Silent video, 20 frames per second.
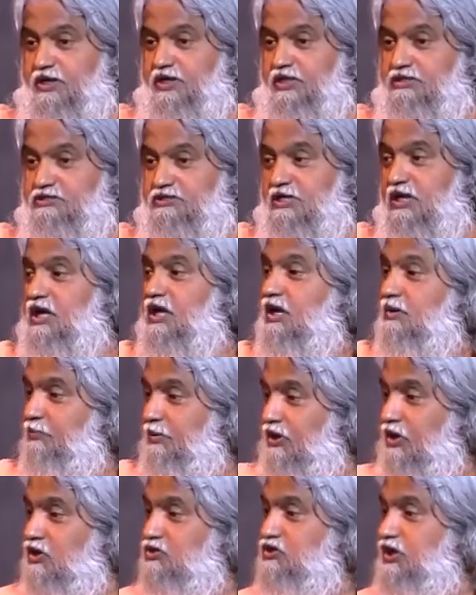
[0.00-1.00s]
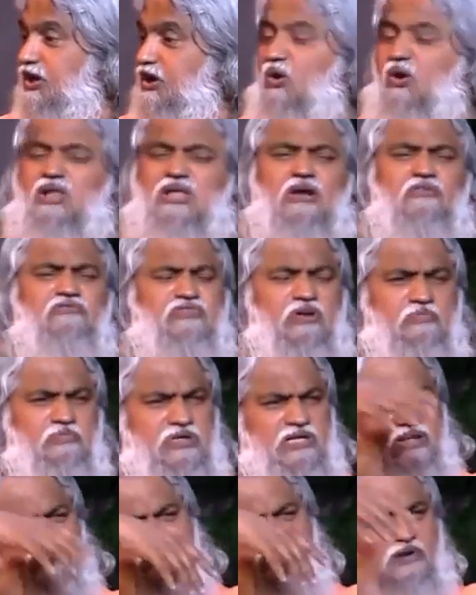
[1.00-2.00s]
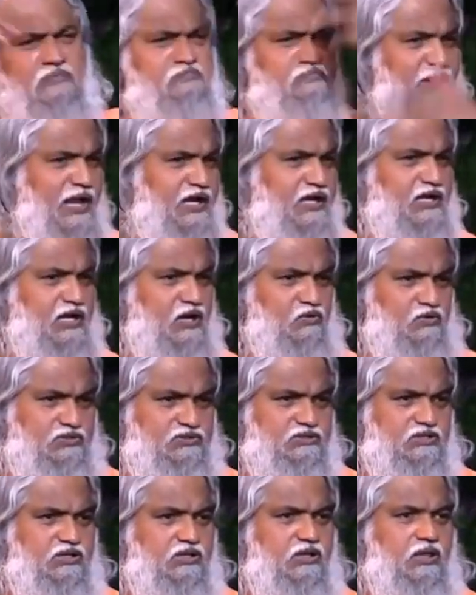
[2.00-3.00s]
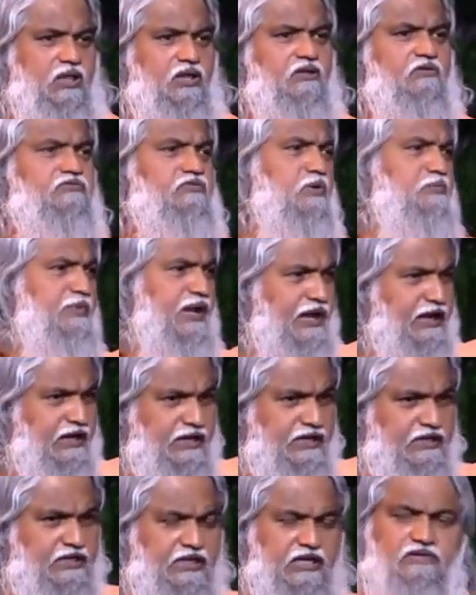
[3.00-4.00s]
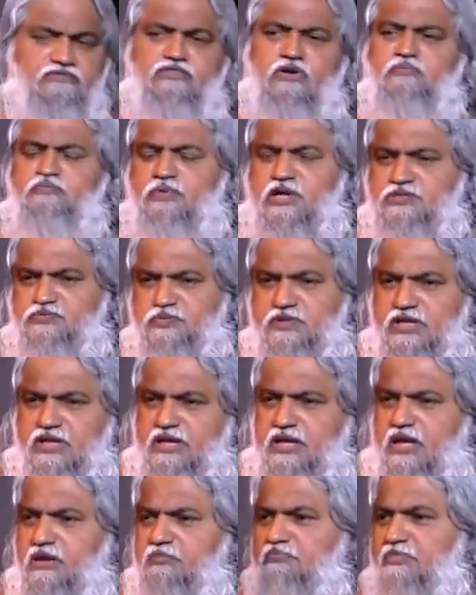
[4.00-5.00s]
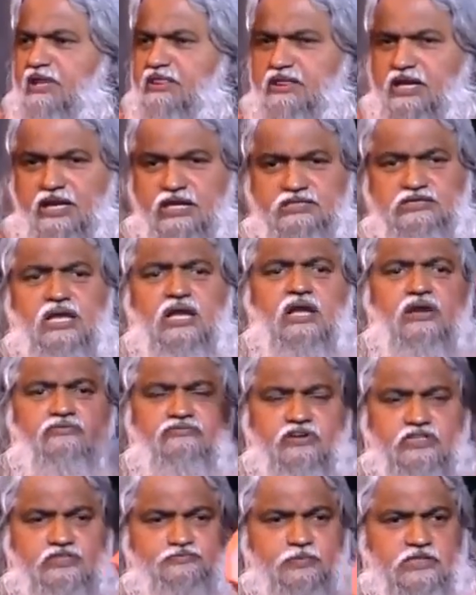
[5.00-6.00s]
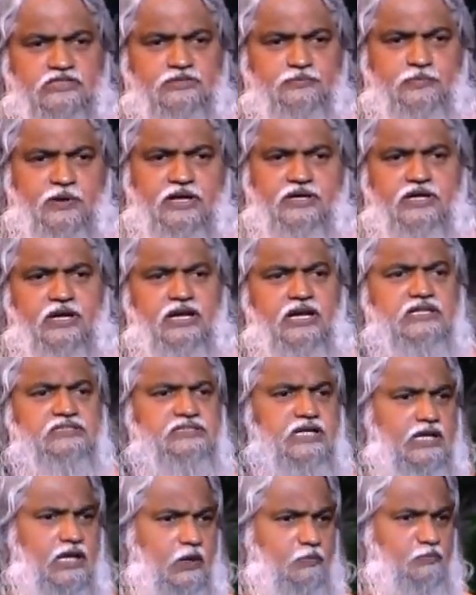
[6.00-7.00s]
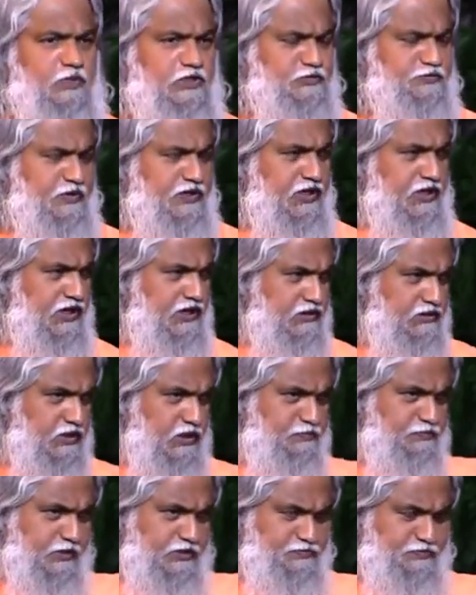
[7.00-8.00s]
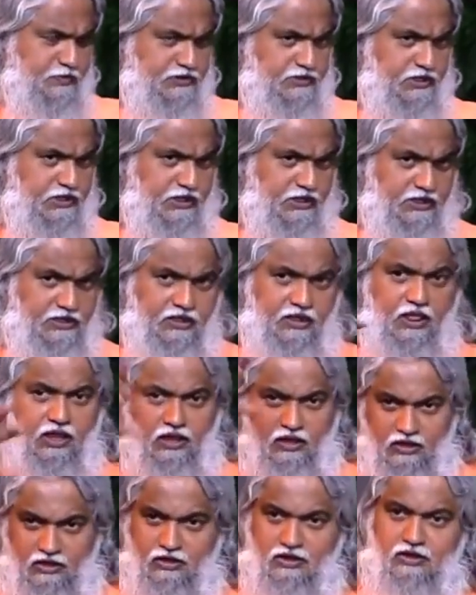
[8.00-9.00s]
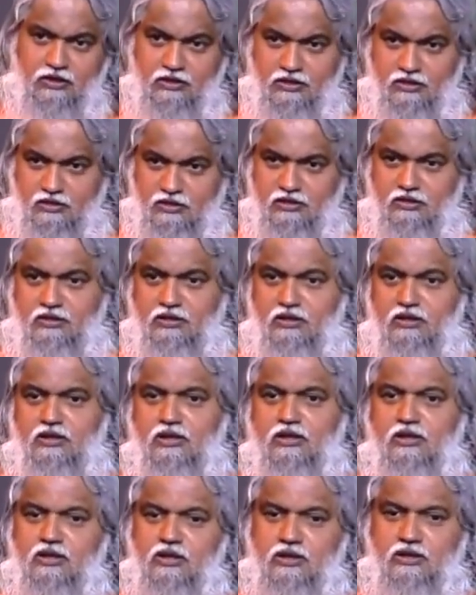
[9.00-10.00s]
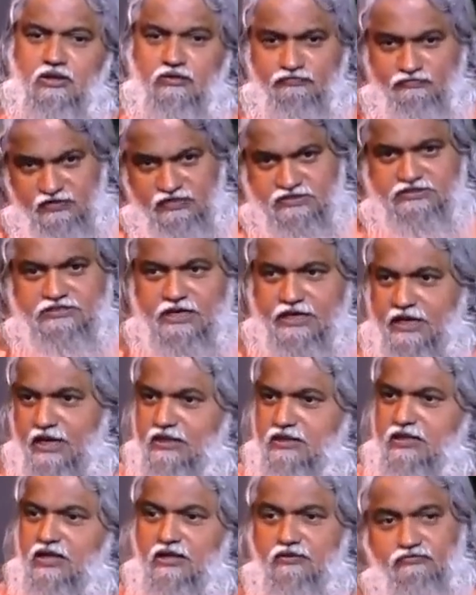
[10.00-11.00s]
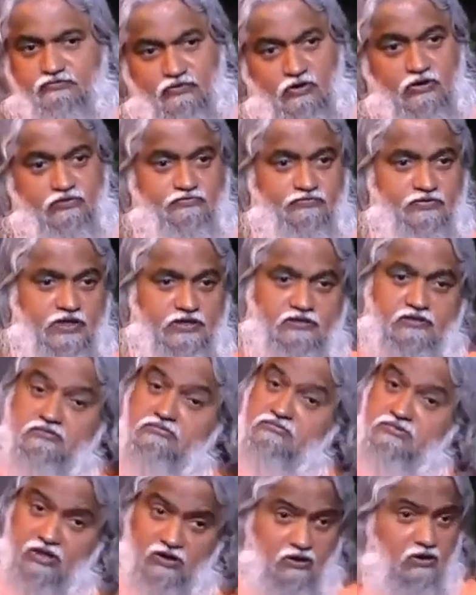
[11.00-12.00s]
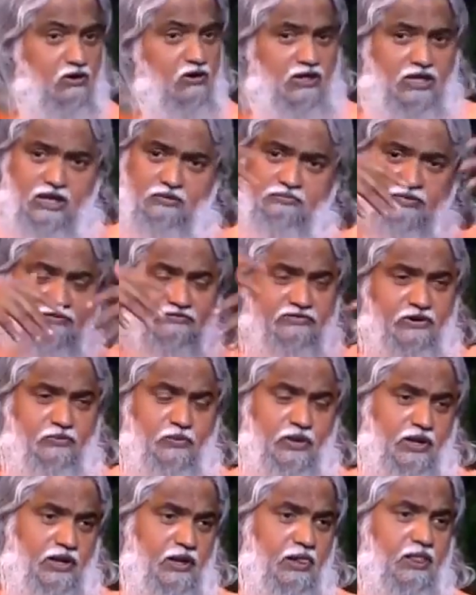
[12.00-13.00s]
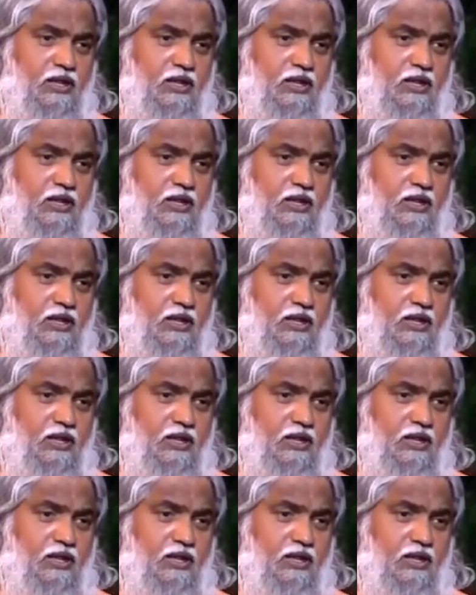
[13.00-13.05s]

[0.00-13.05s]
is, because they all come from different backgrounds, from Anglican, from Presbyterian, Methodist, First Presbyterian, Second Presbyterian, Third Presbyterian, you know, First, Second, Third, Fourth, Fifth. They all come everywhere.